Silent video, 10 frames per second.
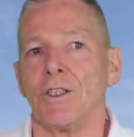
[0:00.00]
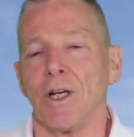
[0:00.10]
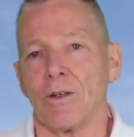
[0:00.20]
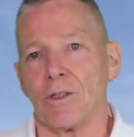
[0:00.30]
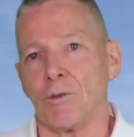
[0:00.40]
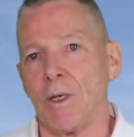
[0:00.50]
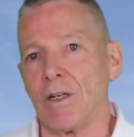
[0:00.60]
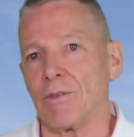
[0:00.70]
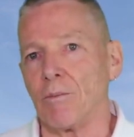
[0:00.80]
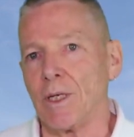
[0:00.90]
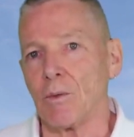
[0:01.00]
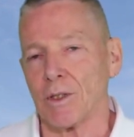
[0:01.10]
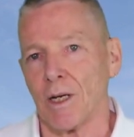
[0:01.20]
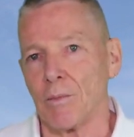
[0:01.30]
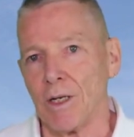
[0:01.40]
Generally speaking, for me,
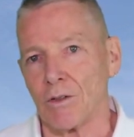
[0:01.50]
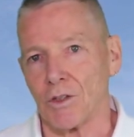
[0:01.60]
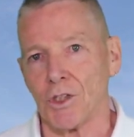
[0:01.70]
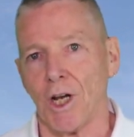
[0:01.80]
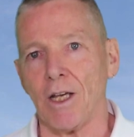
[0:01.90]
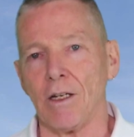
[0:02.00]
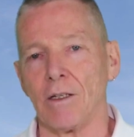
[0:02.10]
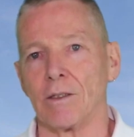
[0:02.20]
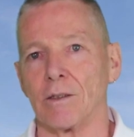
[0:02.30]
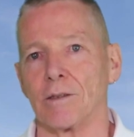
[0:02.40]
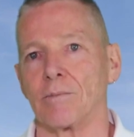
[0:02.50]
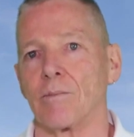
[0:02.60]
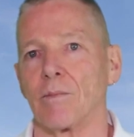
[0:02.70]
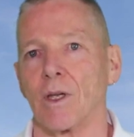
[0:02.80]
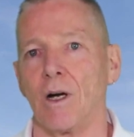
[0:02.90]
what that means is shade,
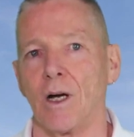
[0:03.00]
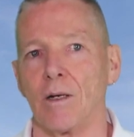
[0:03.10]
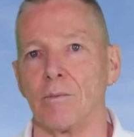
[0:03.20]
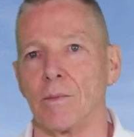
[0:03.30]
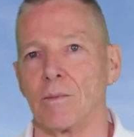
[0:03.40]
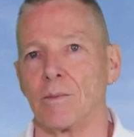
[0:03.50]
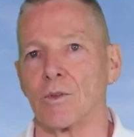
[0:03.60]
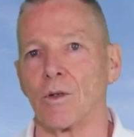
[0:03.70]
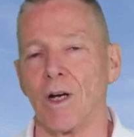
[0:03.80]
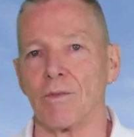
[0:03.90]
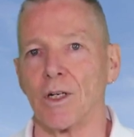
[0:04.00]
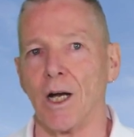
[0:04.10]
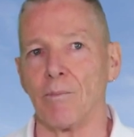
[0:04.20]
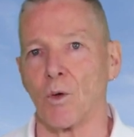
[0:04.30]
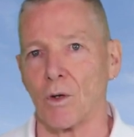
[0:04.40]
um, so
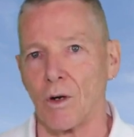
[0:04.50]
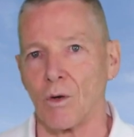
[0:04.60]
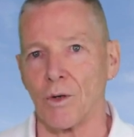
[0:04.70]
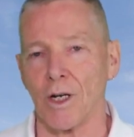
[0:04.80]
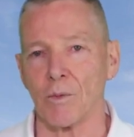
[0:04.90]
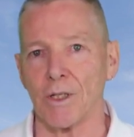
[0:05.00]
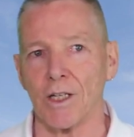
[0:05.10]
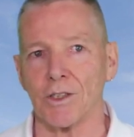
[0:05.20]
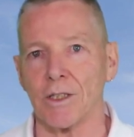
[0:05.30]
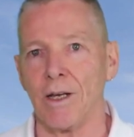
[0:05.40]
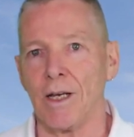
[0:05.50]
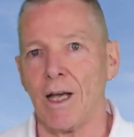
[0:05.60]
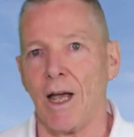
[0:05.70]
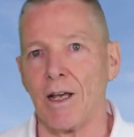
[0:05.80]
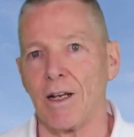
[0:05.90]
covering up or overhead protection,
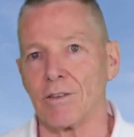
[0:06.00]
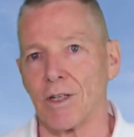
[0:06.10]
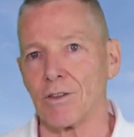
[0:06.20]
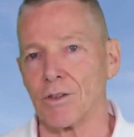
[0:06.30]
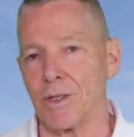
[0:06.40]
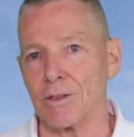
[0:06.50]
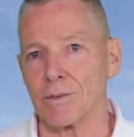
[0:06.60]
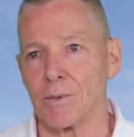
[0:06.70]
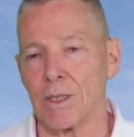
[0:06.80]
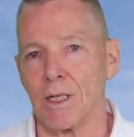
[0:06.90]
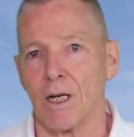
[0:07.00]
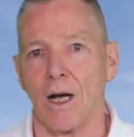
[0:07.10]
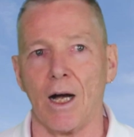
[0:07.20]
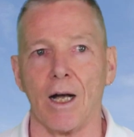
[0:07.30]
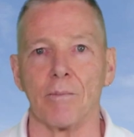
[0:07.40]
and sunscreens.
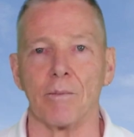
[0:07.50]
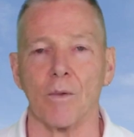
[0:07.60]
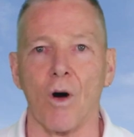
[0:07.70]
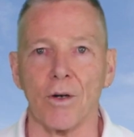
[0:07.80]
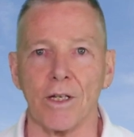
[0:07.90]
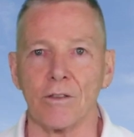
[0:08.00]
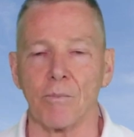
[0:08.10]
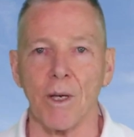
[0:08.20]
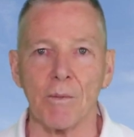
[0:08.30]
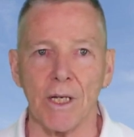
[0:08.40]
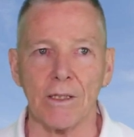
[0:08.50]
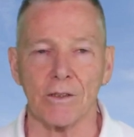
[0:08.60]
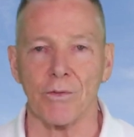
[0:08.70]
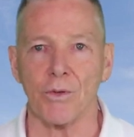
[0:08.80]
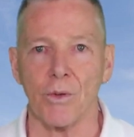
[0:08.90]
Um, awnings,
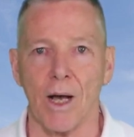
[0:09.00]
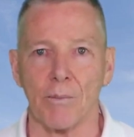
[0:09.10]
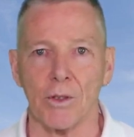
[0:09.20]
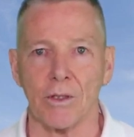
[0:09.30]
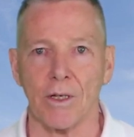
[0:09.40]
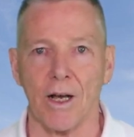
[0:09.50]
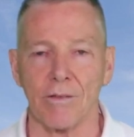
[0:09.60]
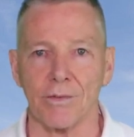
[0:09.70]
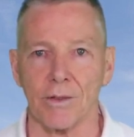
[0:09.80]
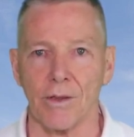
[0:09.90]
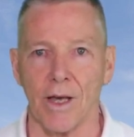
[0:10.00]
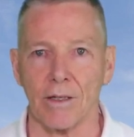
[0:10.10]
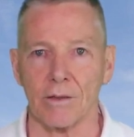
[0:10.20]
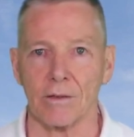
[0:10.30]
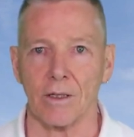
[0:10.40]
biminis, if you happen to have
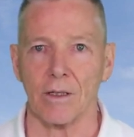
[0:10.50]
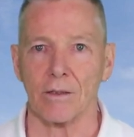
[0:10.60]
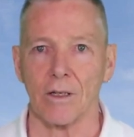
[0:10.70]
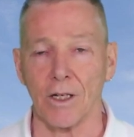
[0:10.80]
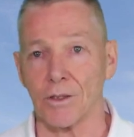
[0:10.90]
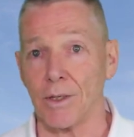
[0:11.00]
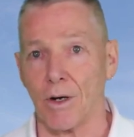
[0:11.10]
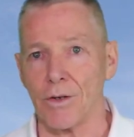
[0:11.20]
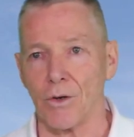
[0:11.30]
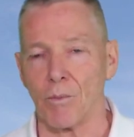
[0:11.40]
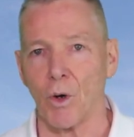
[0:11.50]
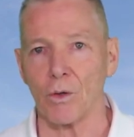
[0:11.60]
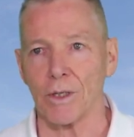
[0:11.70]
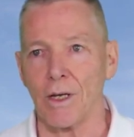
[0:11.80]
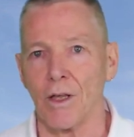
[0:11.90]
that uh, luxury on your
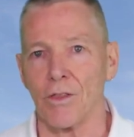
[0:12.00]
boat,